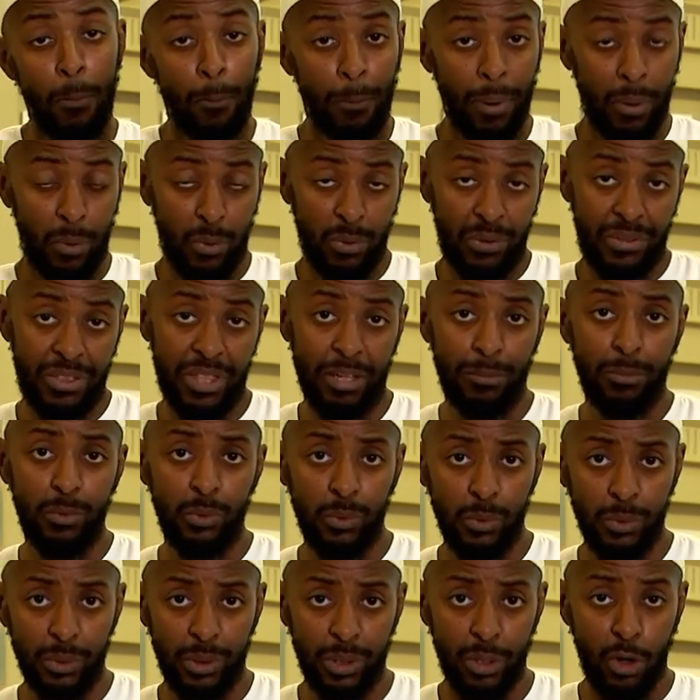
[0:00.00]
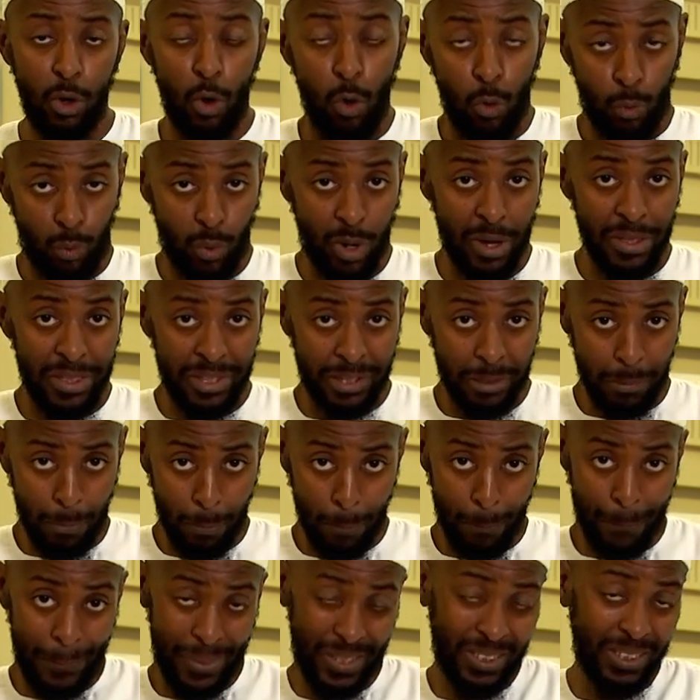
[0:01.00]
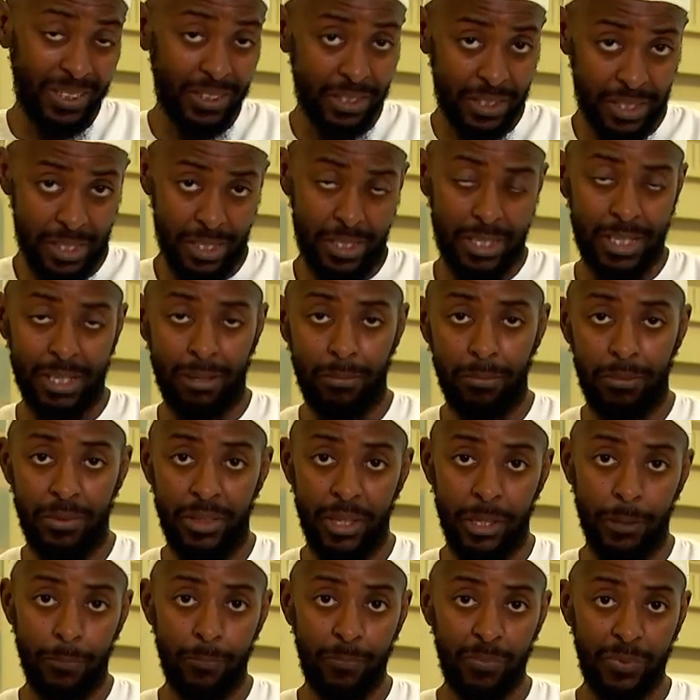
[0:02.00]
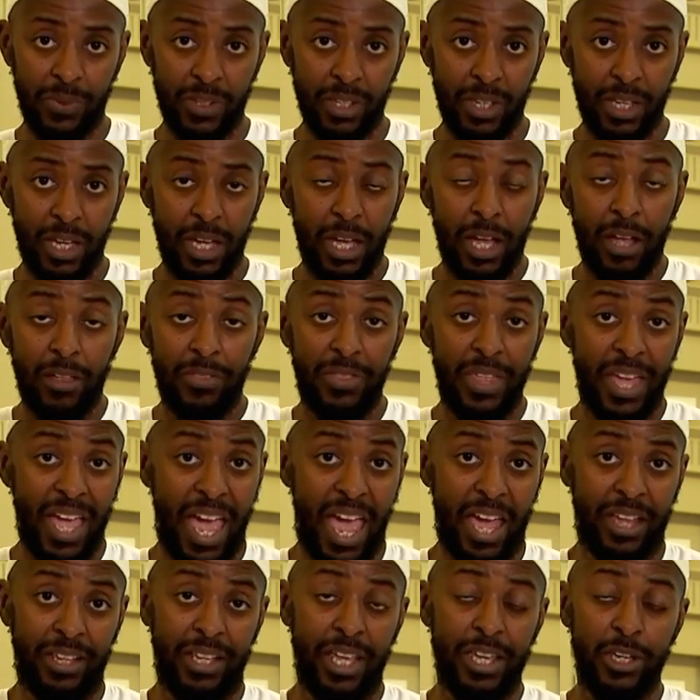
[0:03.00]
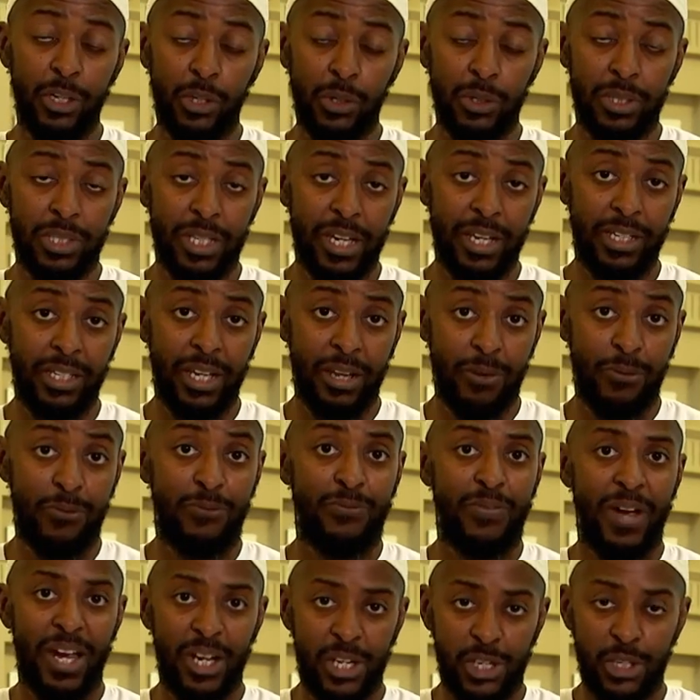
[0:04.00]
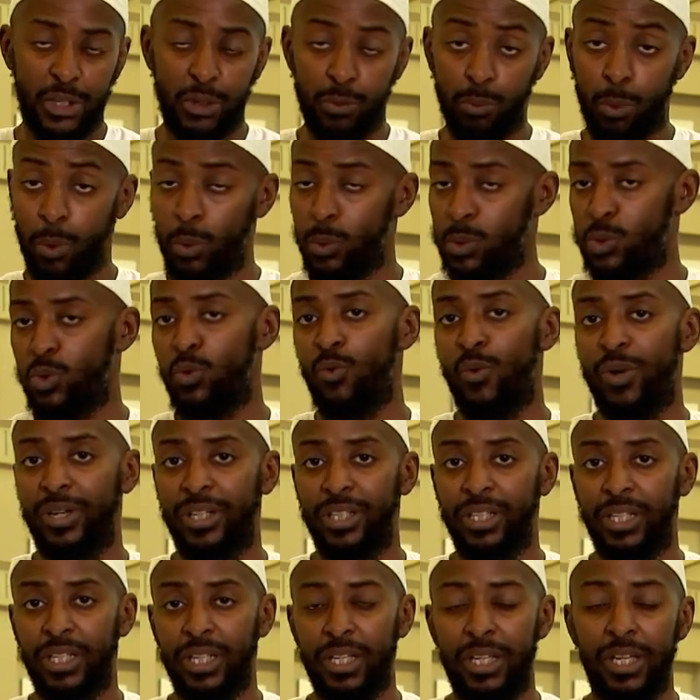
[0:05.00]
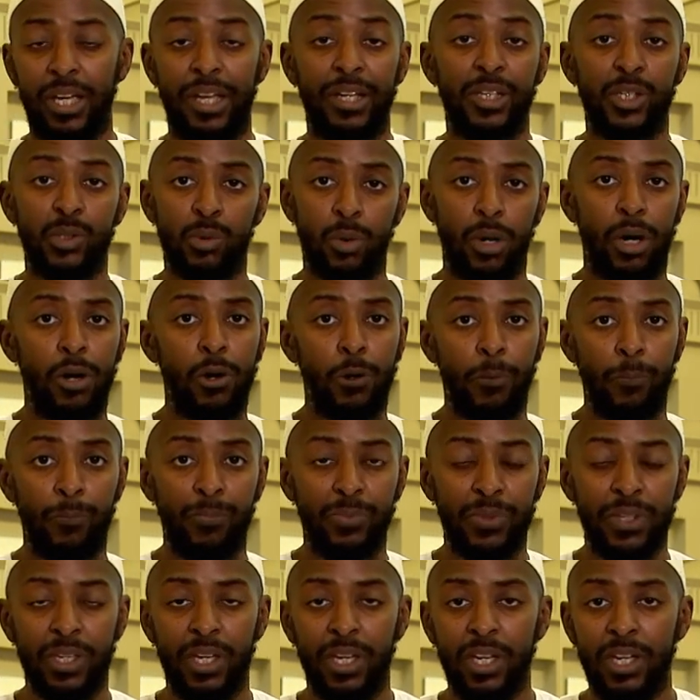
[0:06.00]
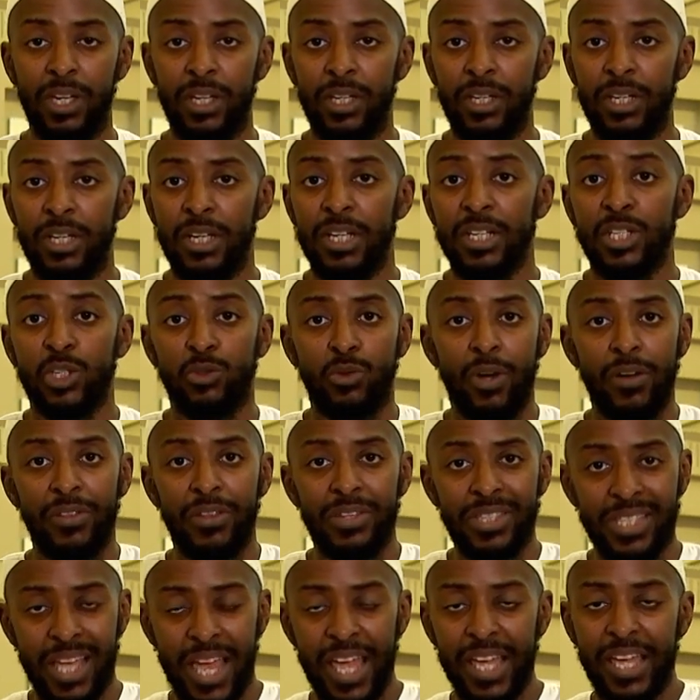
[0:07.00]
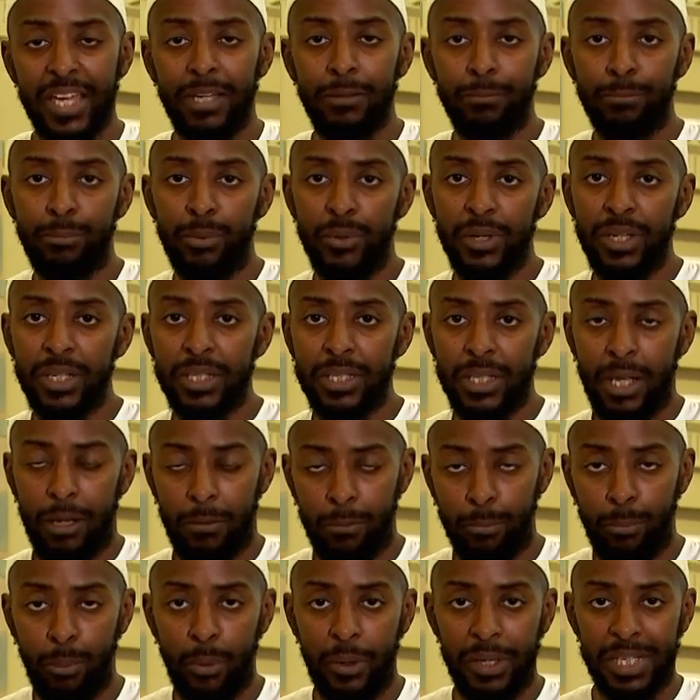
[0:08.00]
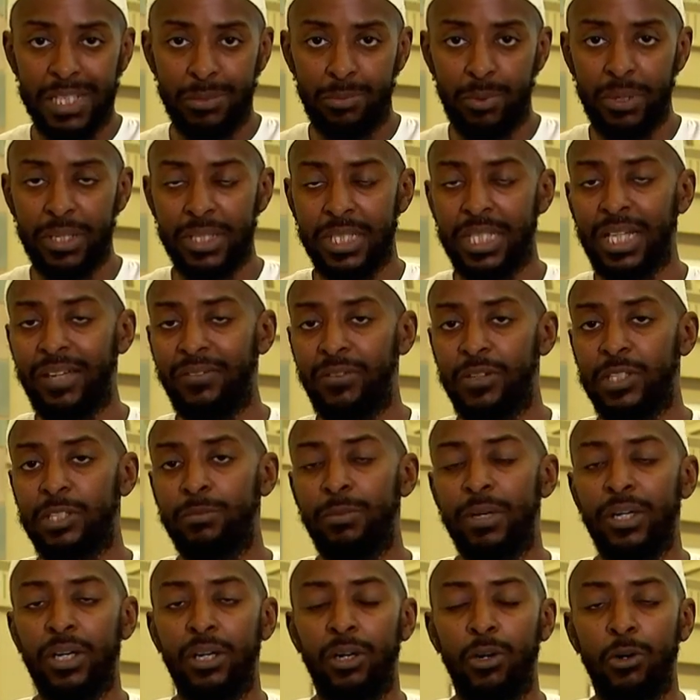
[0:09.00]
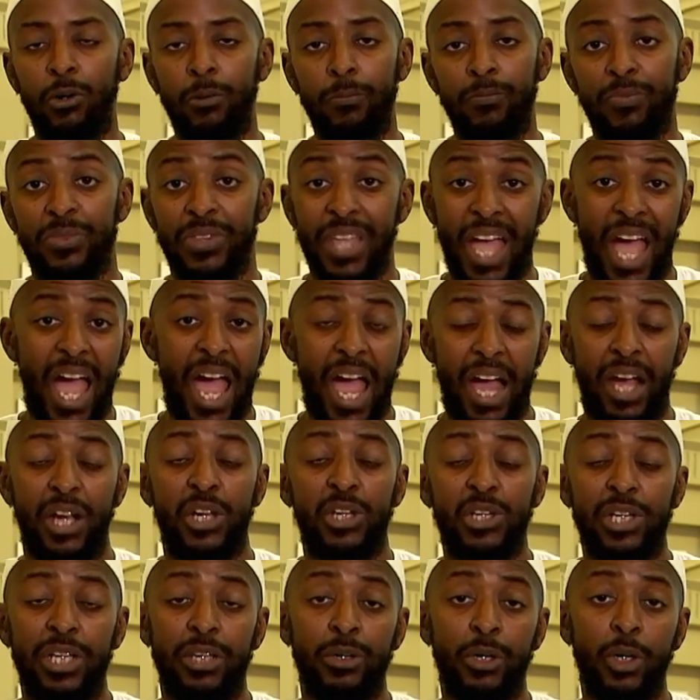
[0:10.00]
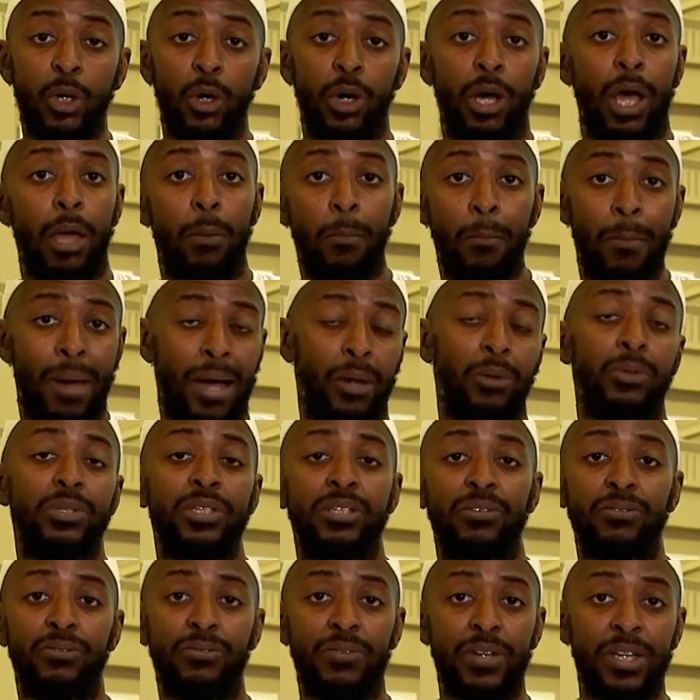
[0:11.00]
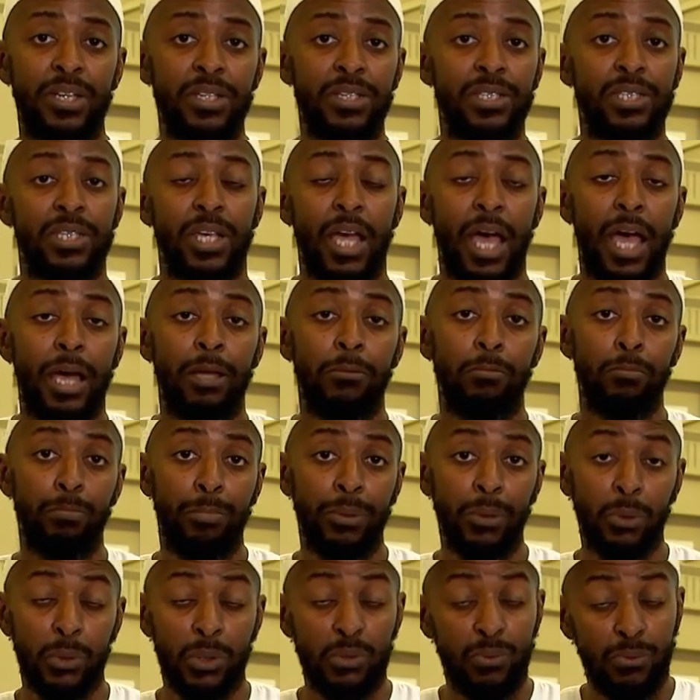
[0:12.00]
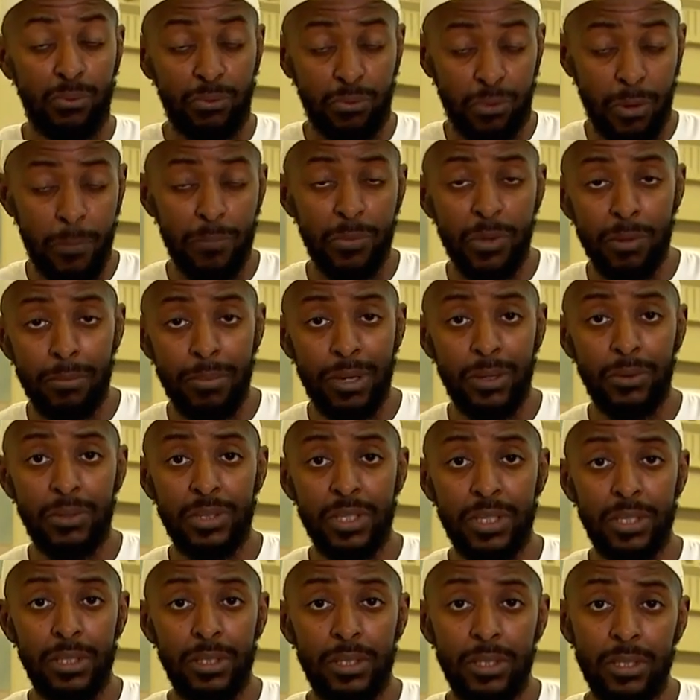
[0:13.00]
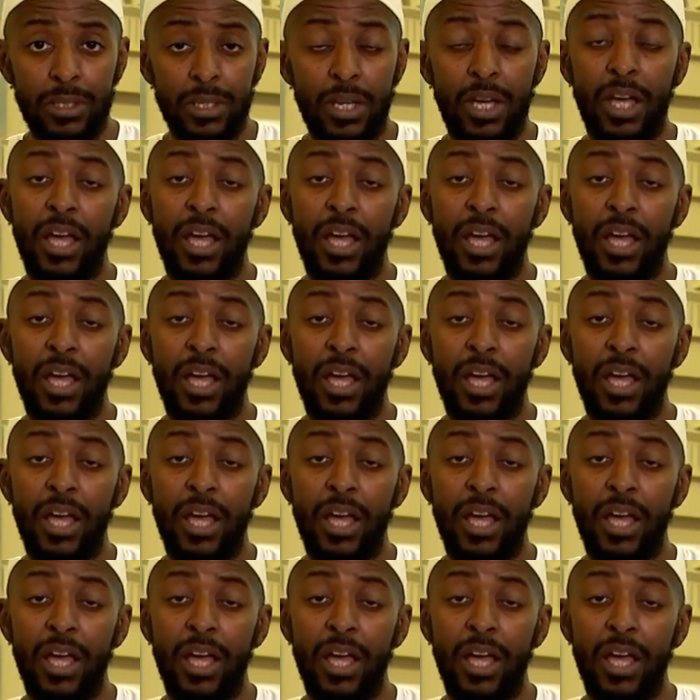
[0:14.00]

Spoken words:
But with Thamud, rather than building something, they you could say they fashioned what was already there into a home. So rather than taking bricks and putting these bricks together to make a home, they actually got a mountain face and built from the mountain